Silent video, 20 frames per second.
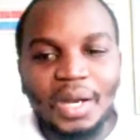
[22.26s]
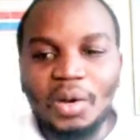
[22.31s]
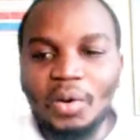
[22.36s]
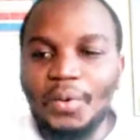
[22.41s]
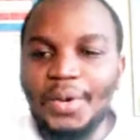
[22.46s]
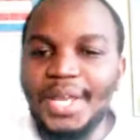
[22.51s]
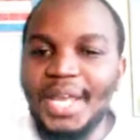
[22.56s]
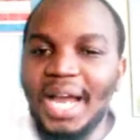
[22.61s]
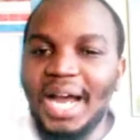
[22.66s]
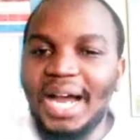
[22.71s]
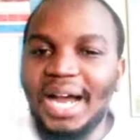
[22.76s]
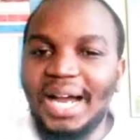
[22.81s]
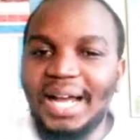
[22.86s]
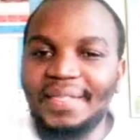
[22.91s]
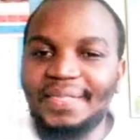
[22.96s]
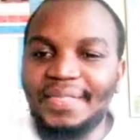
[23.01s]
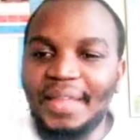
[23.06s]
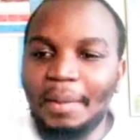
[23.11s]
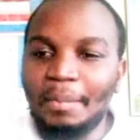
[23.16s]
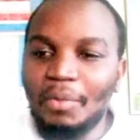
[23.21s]
We are
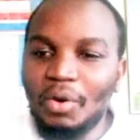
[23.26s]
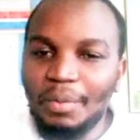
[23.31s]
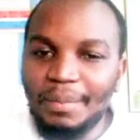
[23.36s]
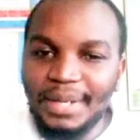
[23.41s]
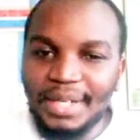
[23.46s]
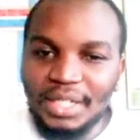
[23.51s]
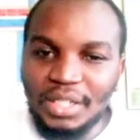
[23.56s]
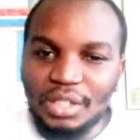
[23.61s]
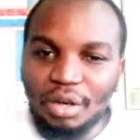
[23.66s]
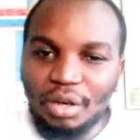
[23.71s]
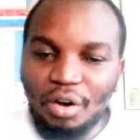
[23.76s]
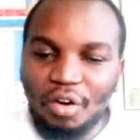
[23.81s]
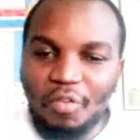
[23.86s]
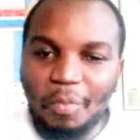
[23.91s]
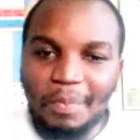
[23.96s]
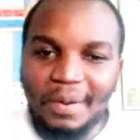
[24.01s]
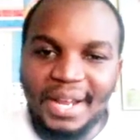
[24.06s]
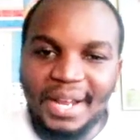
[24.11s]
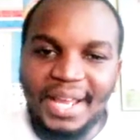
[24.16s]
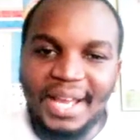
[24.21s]
at the moment
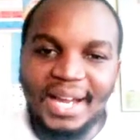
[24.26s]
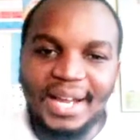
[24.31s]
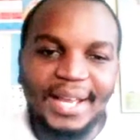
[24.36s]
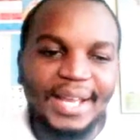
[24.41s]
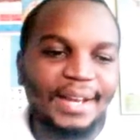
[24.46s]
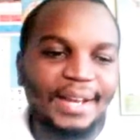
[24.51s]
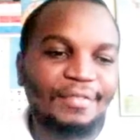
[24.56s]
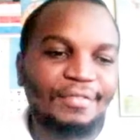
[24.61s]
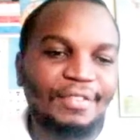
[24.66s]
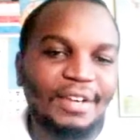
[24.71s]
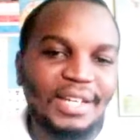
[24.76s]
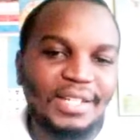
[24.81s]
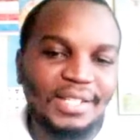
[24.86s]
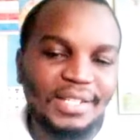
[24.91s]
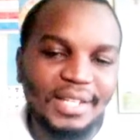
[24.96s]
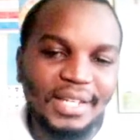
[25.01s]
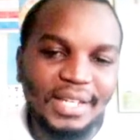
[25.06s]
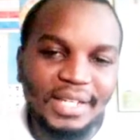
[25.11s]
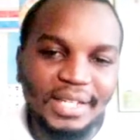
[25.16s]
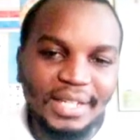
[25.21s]
of prayer and
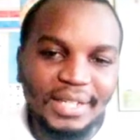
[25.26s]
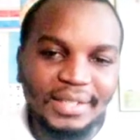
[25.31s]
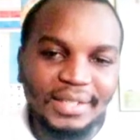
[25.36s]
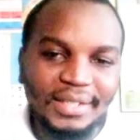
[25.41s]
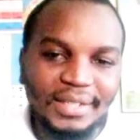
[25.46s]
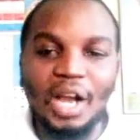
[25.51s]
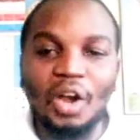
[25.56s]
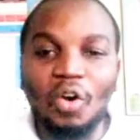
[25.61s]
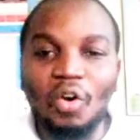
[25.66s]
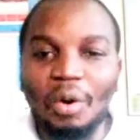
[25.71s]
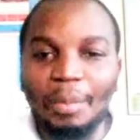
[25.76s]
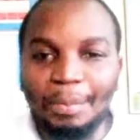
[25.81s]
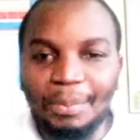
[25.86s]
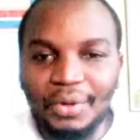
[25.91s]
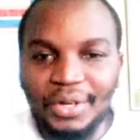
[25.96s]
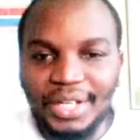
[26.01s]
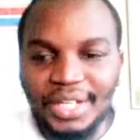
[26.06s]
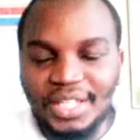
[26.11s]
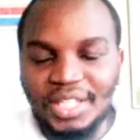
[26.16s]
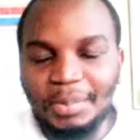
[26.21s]
fasting. It's a
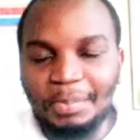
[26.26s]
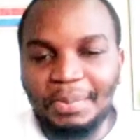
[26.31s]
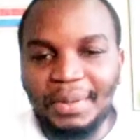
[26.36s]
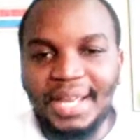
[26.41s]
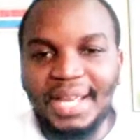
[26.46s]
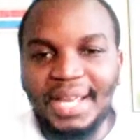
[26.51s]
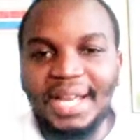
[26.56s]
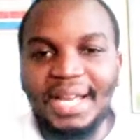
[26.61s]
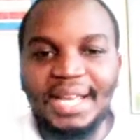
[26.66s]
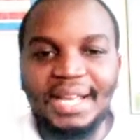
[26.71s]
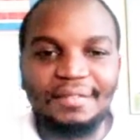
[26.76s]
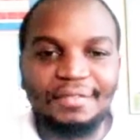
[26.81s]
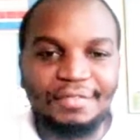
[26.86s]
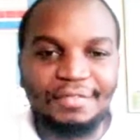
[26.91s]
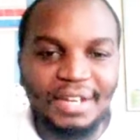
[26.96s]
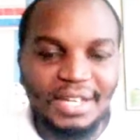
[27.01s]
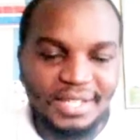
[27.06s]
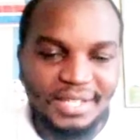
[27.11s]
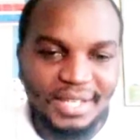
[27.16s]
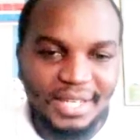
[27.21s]
corporate prayer and
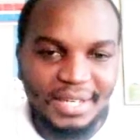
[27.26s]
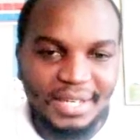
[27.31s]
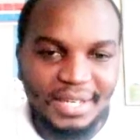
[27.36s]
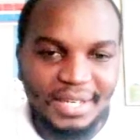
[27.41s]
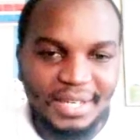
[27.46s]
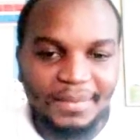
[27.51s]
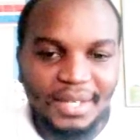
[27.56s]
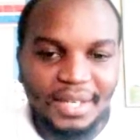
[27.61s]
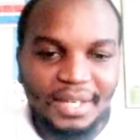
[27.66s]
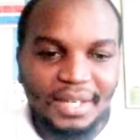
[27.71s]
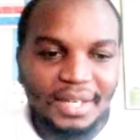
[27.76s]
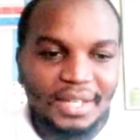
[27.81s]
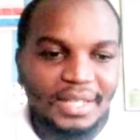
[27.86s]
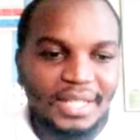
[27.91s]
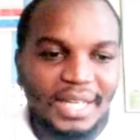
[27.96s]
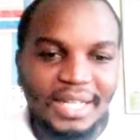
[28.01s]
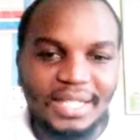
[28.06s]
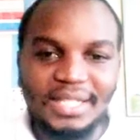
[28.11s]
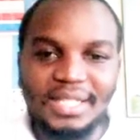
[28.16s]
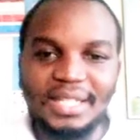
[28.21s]
fasting
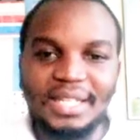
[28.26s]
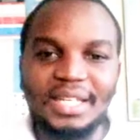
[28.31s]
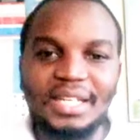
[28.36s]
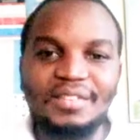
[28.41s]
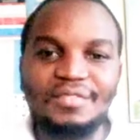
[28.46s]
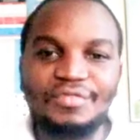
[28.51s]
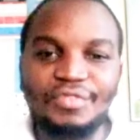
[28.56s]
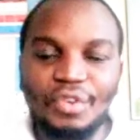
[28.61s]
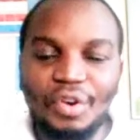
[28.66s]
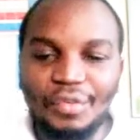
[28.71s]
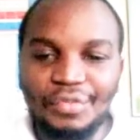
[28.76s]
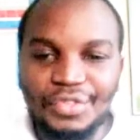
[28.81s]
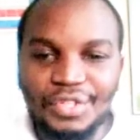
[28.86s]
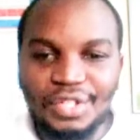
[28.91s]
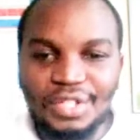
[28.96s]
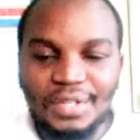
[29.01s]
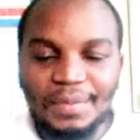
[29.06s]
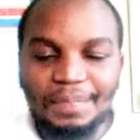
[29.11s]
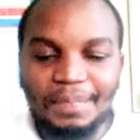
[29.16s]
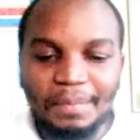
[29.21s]
that
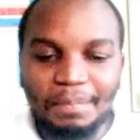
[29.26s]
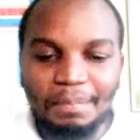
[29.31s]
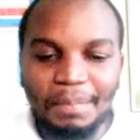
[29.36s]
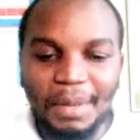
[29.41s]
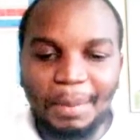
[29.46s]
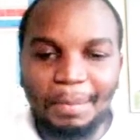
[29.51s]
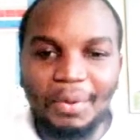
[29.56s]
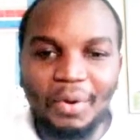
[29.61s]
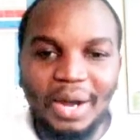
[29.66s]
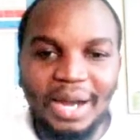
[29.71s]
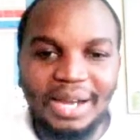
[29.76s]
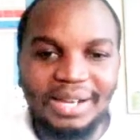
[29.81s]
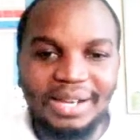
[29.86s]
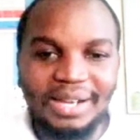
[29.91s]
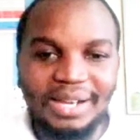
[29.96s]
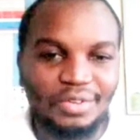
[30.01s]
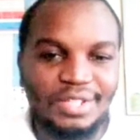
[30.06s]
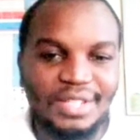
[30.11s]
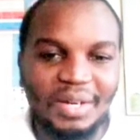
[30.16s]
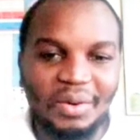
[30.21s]
involves people
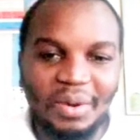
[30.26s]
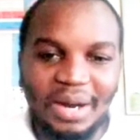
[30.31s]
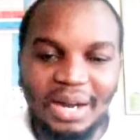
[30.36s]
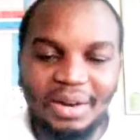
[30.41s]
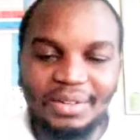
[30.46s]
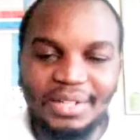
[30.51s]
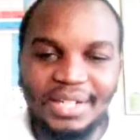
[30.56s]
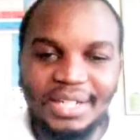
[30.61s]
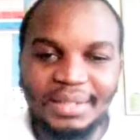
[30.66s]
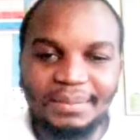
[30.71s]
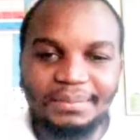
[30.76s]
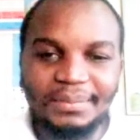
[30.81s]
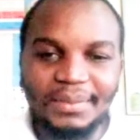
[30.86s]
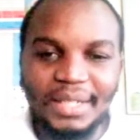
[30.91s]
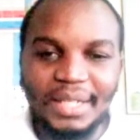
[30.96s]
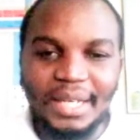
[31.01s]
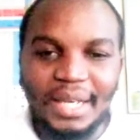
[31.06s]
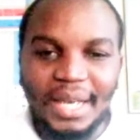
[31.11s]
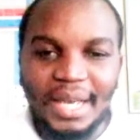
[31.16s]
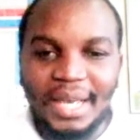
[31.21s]
across the world.
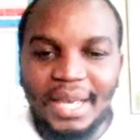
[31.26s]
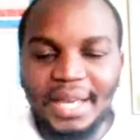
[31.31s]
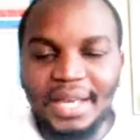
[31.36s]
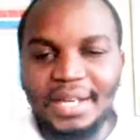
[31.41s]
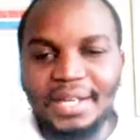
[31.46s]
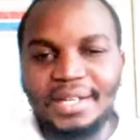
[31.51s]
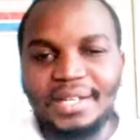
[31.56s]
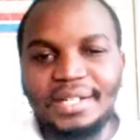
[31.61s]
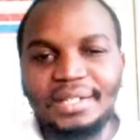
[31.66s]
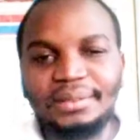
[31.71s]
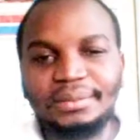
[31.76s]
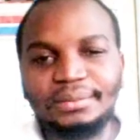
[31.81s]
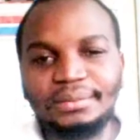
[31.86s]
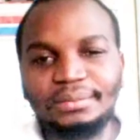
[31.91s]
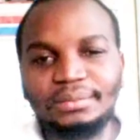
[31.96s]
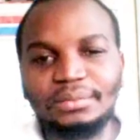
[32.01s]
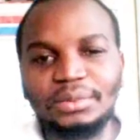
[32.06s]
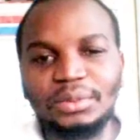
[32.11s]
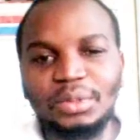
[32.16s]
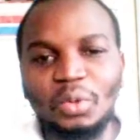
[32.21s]
And
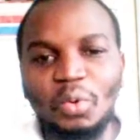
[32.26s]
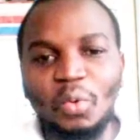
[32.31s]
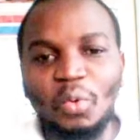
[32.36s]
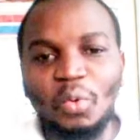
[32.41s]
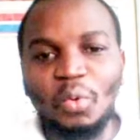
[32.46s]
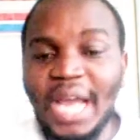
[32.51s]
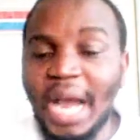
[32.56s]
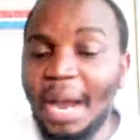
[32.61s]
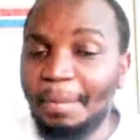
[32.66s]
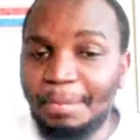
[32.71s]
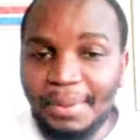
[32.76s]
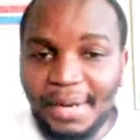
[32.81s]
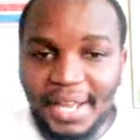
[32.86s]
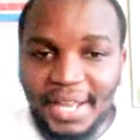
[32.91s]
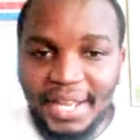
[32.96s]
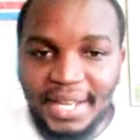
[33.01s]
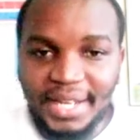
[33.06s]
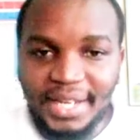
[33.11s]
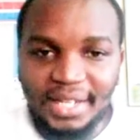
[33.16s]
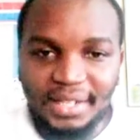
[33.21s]
we are
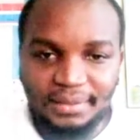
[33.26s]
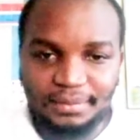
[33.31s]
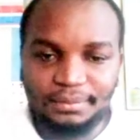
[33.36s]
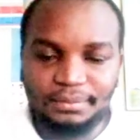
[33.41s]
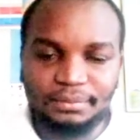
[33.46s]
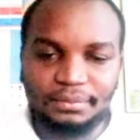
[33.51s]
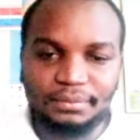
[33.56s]
praying